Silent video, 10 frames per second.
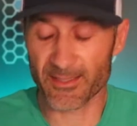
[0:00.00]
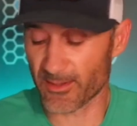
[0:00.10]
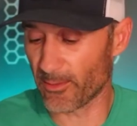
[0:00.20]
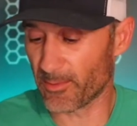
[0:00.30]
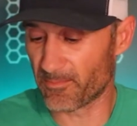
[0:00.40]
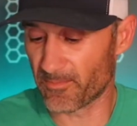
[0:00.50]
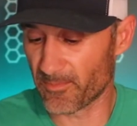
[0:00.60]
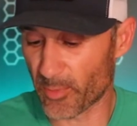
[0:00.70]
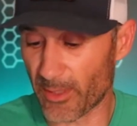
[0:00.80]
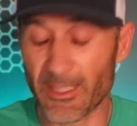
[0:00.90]
so I would
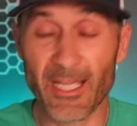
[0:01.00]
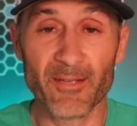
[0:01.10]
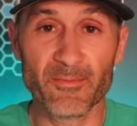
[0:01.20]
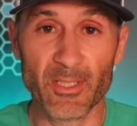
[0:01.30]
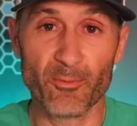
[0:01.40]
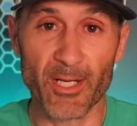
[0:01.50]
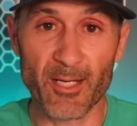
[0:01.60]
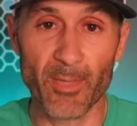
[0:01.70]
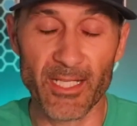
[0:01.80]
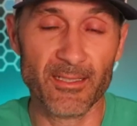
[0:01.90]
probably
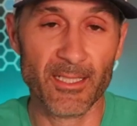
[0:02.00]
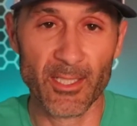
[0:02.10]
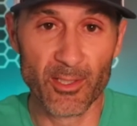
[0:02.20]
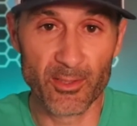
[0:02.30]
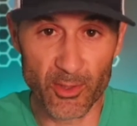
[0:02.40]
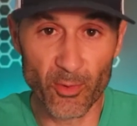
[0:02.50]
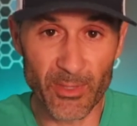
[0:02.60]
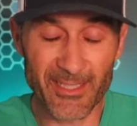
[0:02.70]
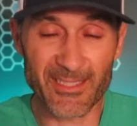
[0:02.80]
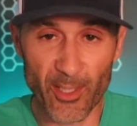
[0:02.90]
recommend
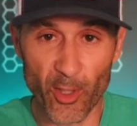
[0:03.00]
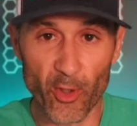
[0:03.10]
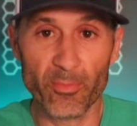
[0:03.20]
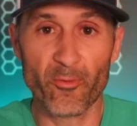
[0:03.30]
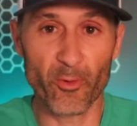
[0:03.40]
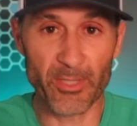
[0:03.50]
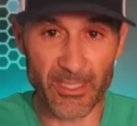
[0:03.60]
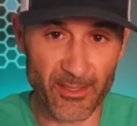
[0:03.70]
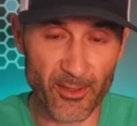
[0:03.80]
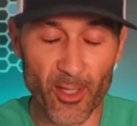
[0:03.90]
doing this at home before you
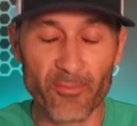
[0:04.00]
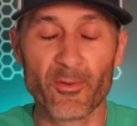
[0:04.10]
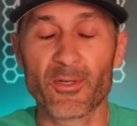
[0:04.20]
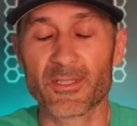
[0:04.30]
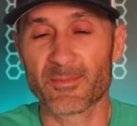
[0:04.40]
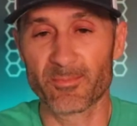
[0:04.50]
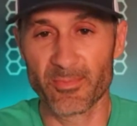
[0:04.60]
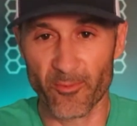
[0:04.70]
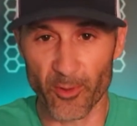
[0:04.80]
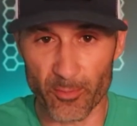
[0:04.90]
get to the golf course,
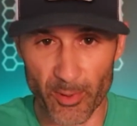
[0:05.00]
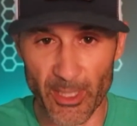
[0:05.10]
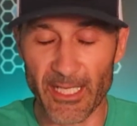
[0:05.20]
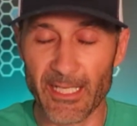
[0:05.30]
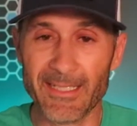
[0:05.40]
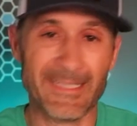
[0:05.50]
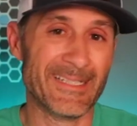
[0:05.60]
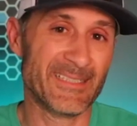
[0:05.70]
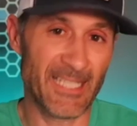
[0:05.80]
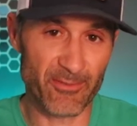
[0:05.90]
before you play.
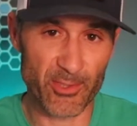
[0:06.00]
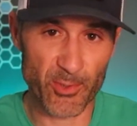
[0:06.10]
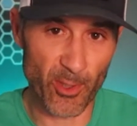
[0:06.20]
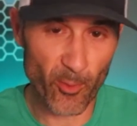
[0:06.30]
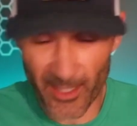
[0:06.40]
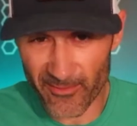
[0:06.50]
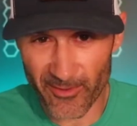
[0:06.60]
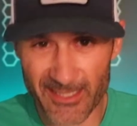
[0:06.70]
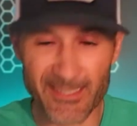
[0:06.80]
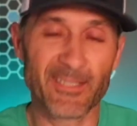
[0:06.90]
Have a strong
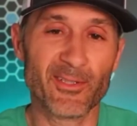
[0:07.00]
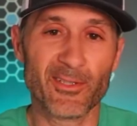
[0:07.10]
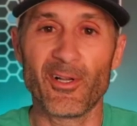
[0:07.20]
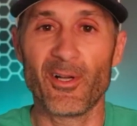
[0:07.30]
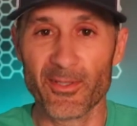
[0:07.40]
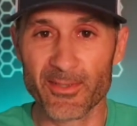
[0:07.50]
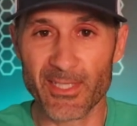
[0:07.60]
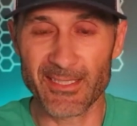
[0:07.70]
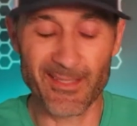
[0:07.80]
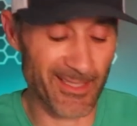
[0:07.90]
Wi-Fi signal, all those
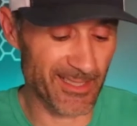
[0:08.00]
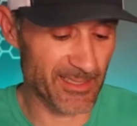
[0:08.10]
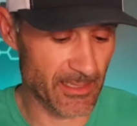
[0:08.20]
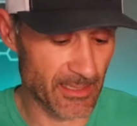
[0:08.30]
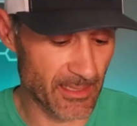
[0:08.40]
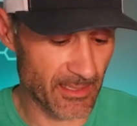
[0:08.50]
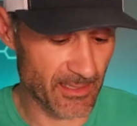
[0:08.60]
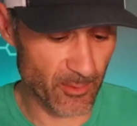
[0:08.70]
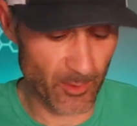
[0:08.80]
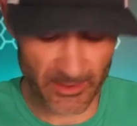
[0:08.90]
kinds of things,
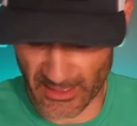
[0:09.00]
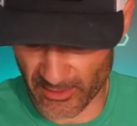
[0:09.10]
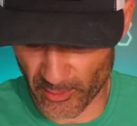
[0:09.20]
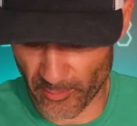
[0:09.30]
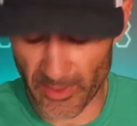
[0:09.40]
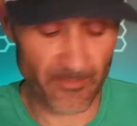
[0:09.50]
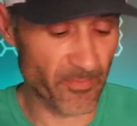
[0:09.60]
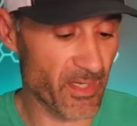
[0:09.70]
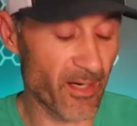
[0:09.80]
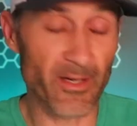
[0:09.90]
because it will take a little bit.
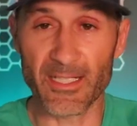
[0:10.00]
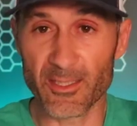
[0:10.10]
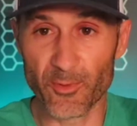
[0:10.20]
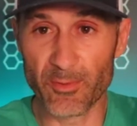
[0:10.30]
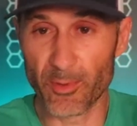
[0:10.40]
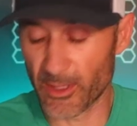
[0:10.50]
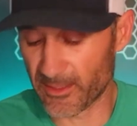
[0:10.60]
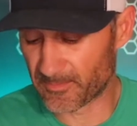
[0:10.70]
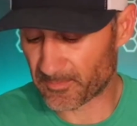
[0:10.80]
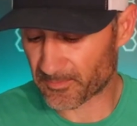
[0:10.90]
All right, it's
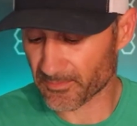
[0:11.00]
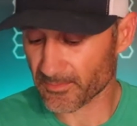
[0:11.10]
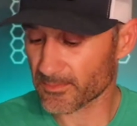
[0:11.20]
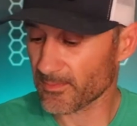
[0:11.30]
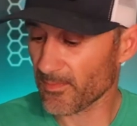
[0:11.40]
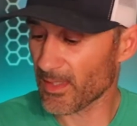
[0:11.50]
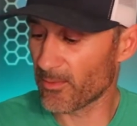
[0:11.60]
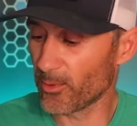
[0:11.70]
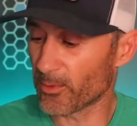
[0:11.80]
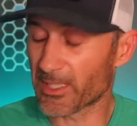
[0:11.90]
rebooted.
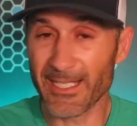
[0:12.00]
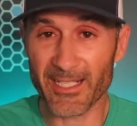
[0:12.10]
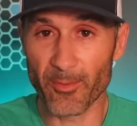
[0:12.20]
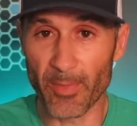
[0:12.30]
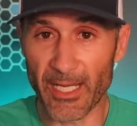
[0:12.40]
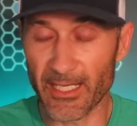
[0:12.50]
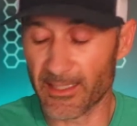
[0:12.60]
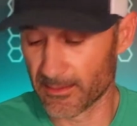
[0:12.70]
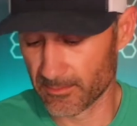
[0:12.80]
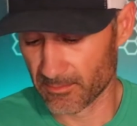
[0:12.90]
We'll connect the
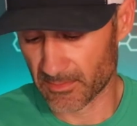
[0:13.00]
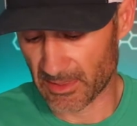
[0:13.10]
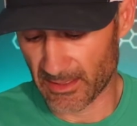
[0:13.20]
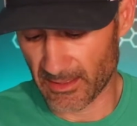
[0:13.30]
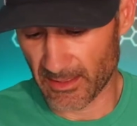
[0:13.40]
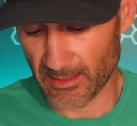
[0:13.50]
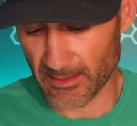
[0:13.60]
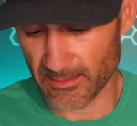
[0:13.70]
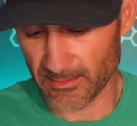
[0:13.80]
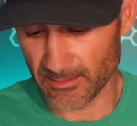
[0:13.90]
band.
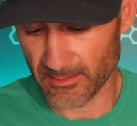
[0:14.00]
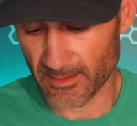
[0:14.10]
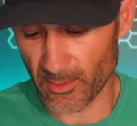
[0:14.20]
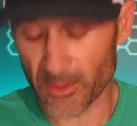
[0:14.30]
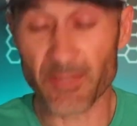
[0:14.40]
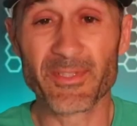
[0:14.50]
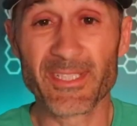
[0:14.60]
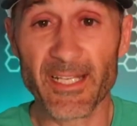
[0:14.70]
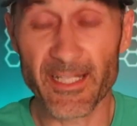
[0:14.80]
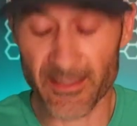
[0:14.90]
It's doing some
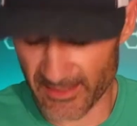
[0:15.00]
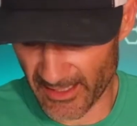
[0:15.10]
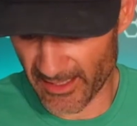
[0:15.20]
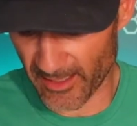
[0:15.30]
setting